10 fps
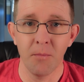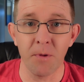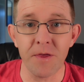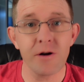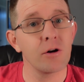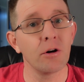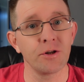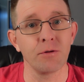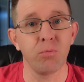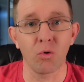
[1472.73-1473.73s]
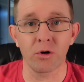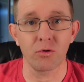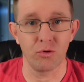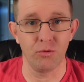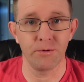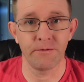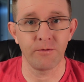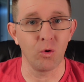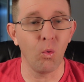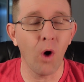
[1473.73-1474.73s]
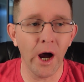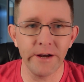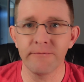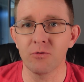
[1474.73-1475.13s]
but there are support groups for a wide